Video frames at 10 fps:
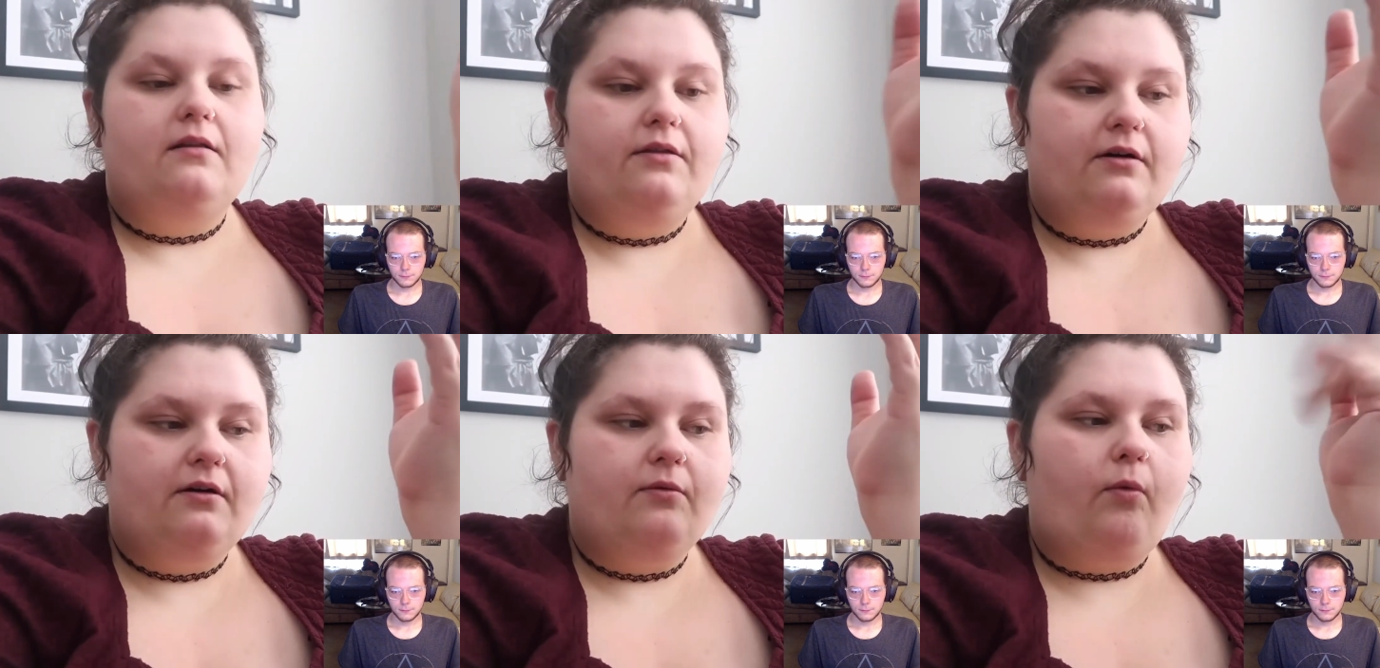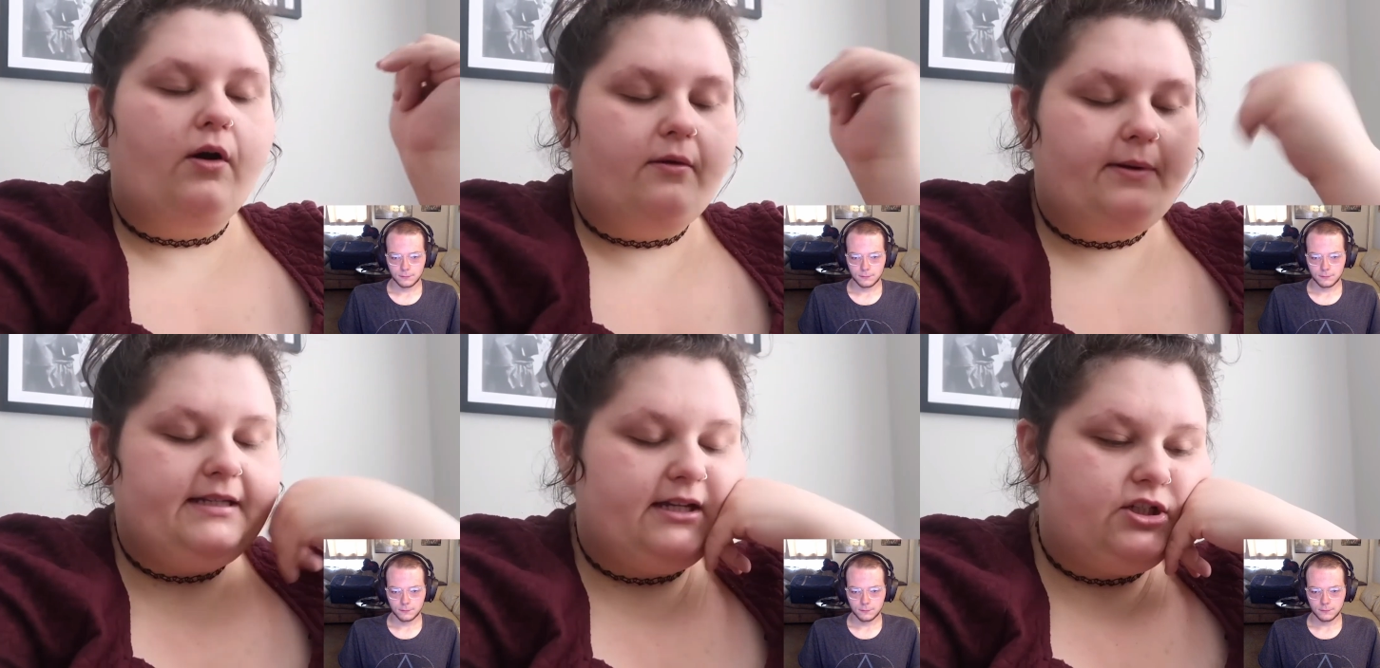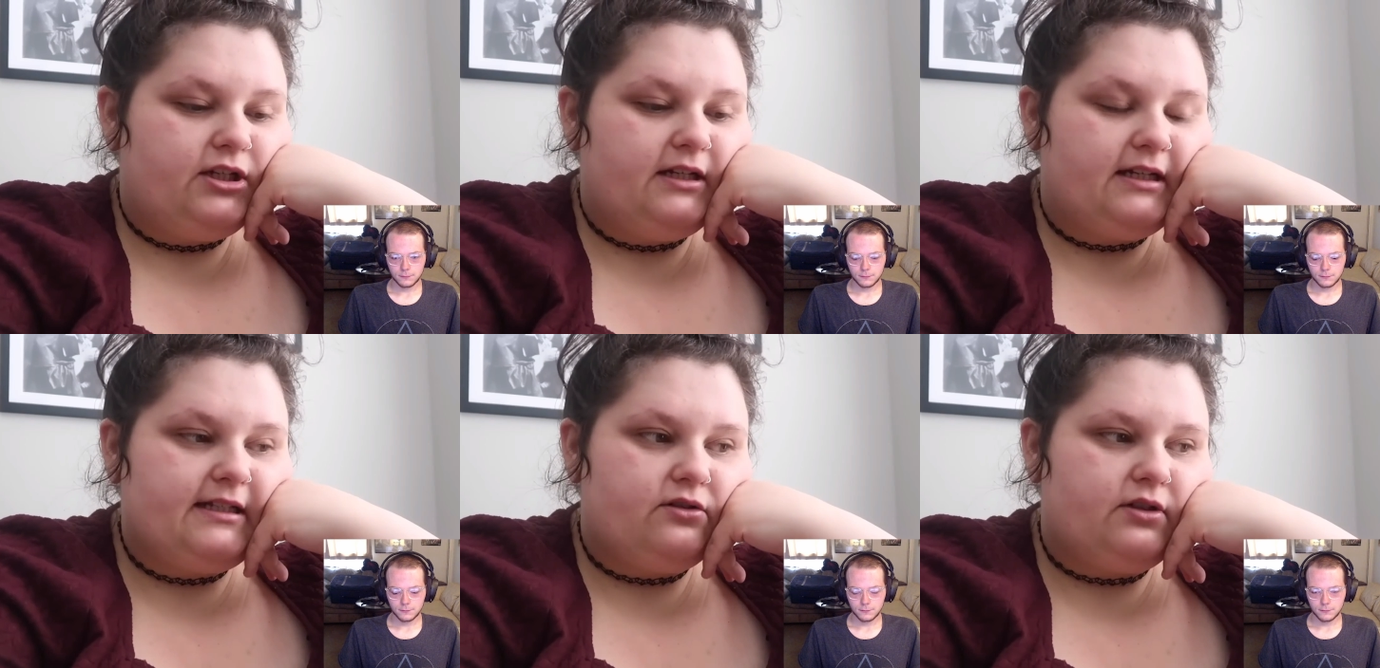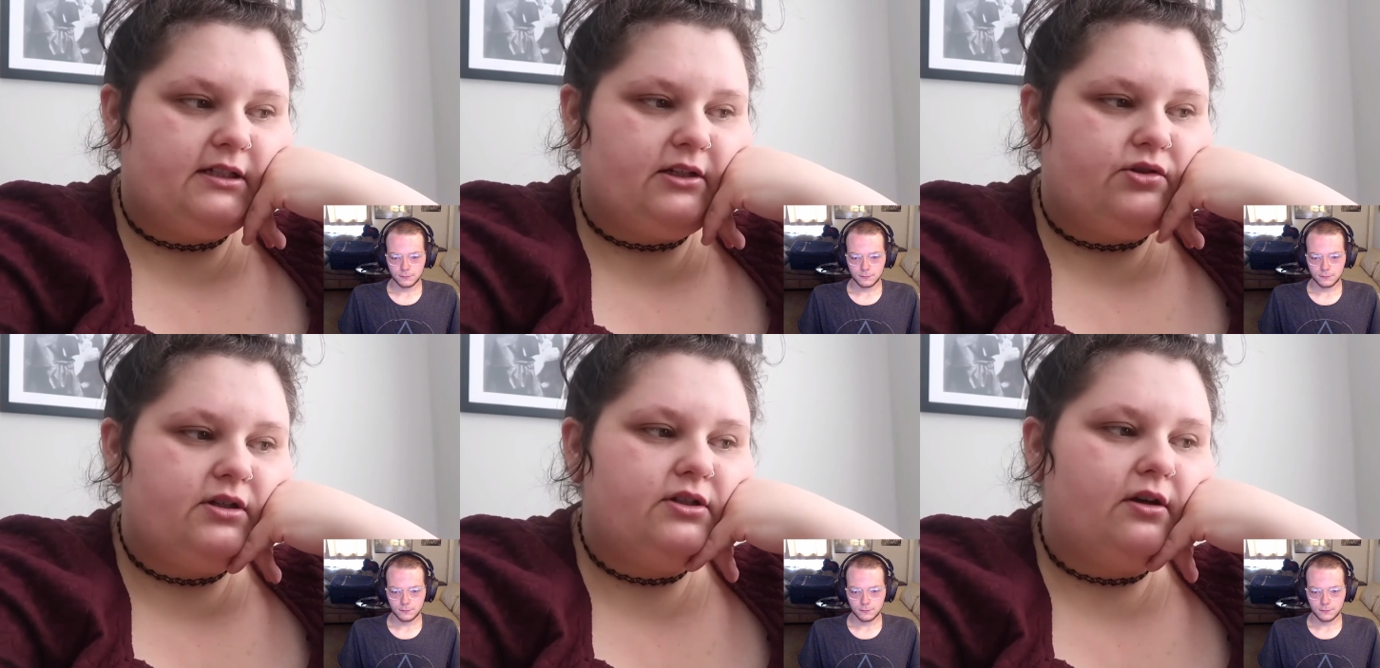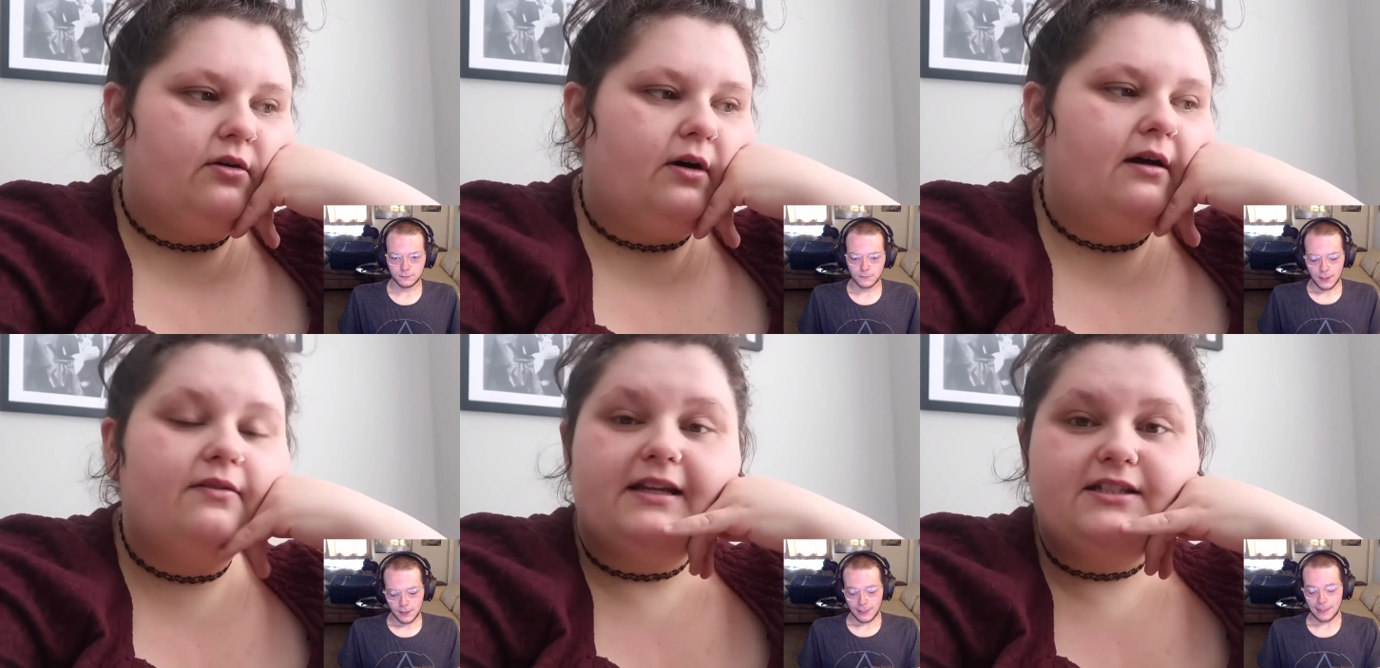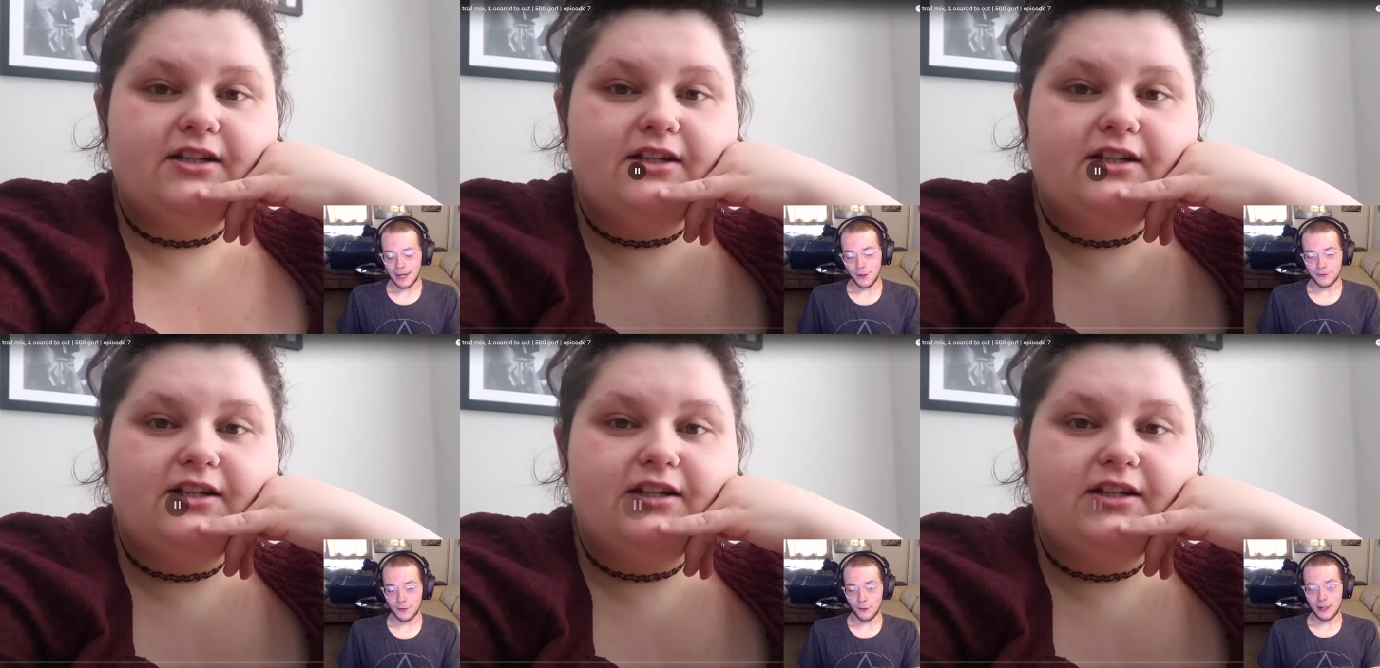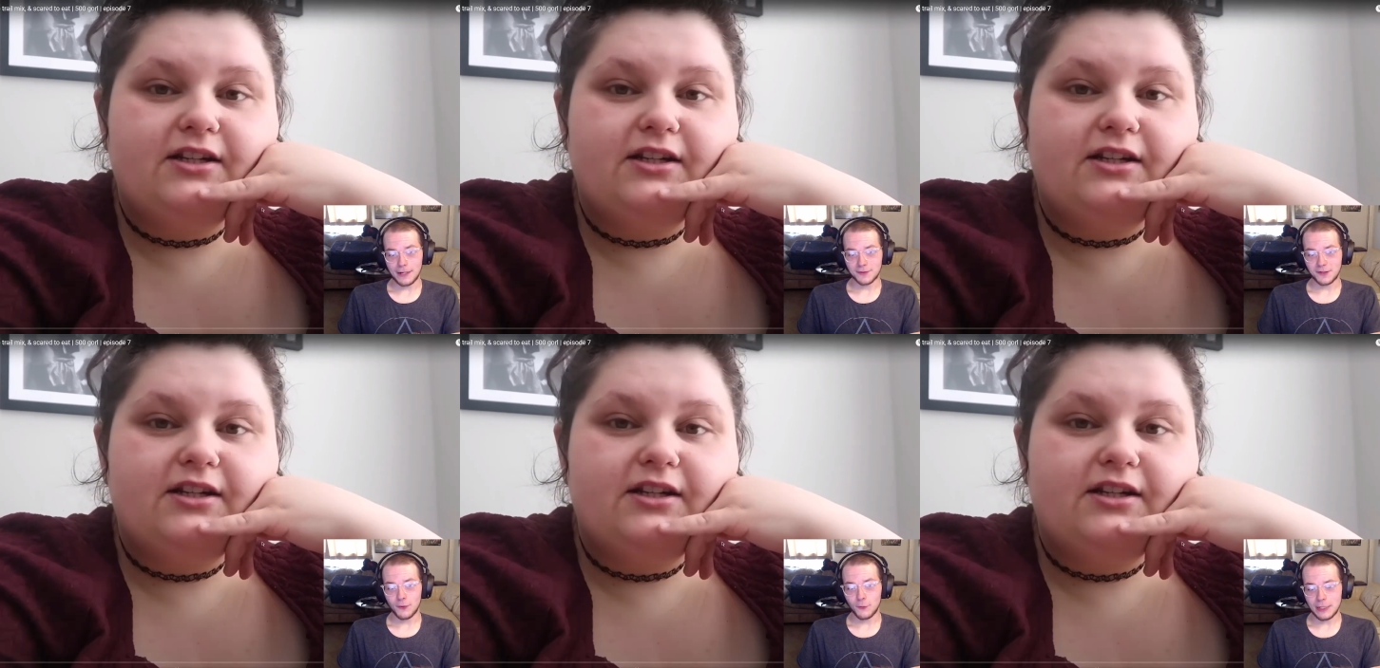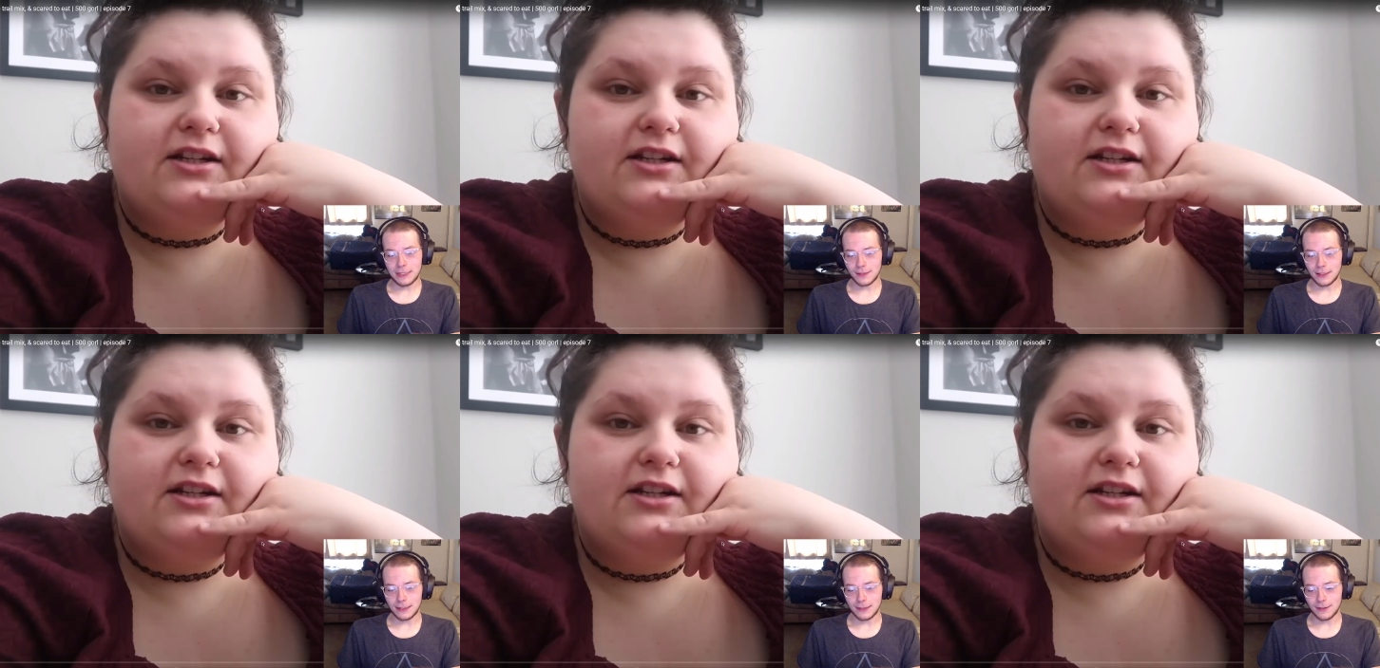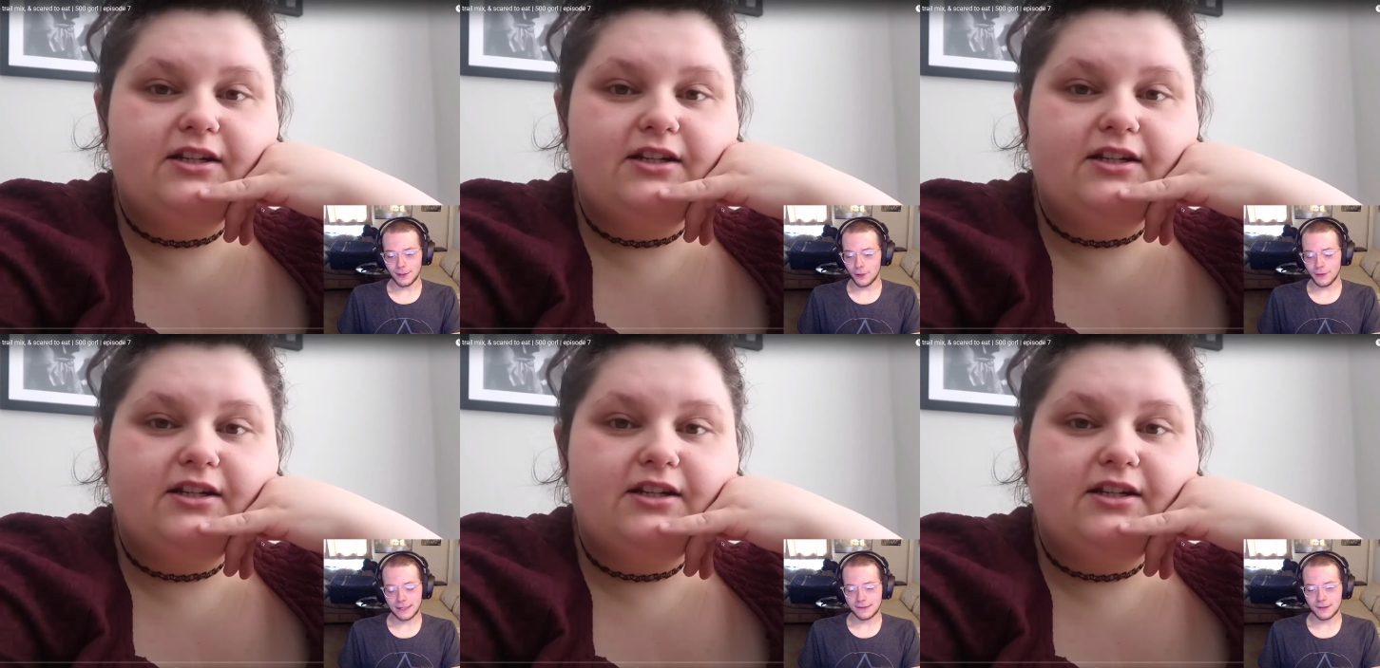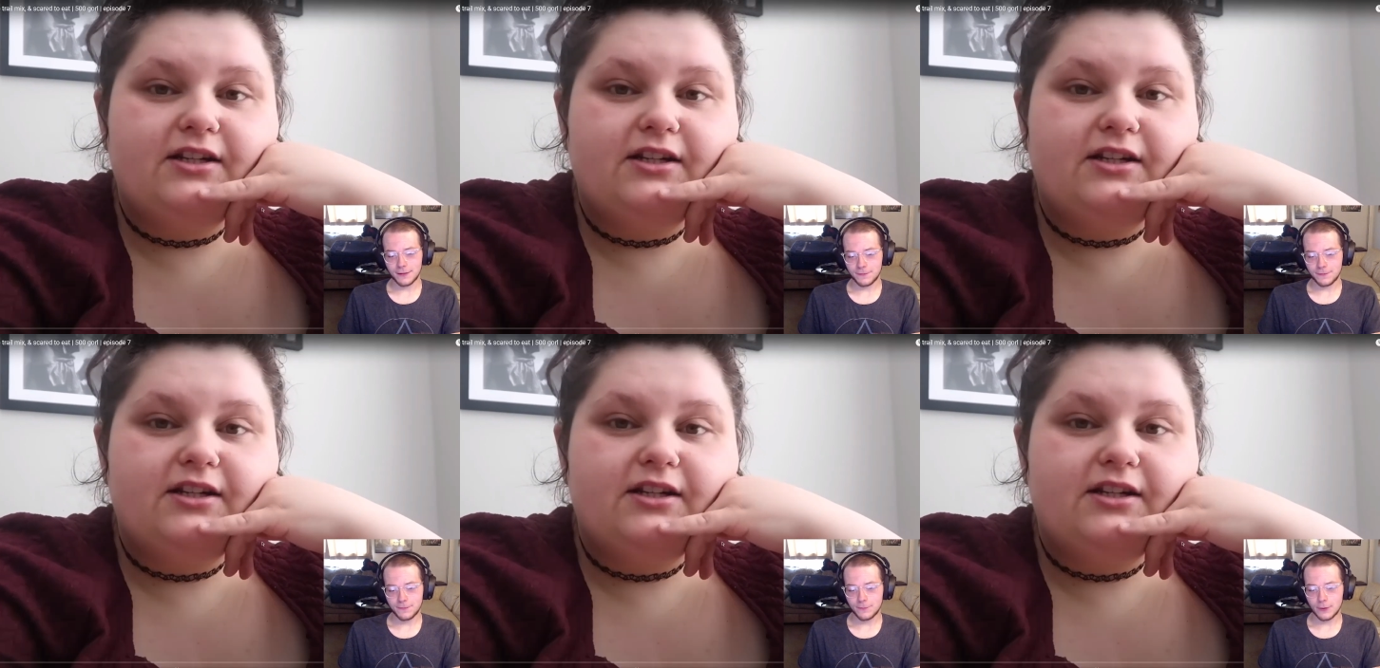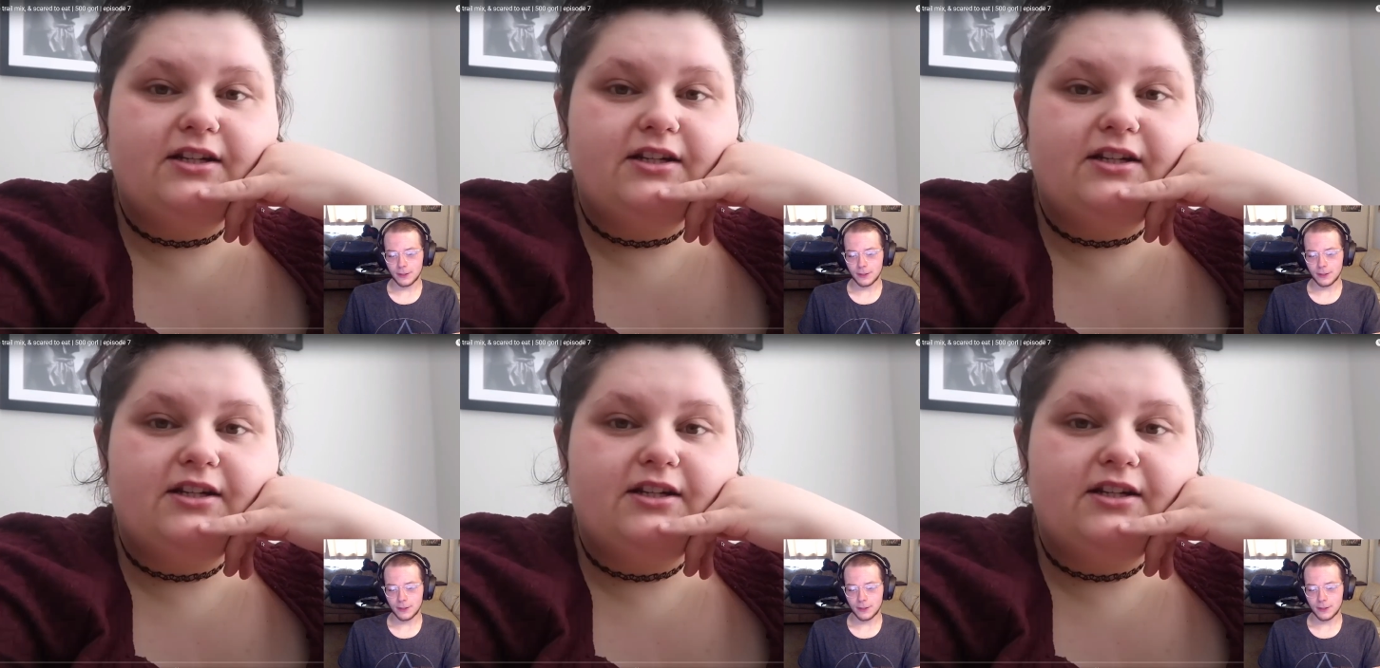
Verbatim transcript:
Speaker 1: the water retention, etc., etc. So
Speaker 2: and now, if you would have weighed yourself weekly, all that stuff wouldn't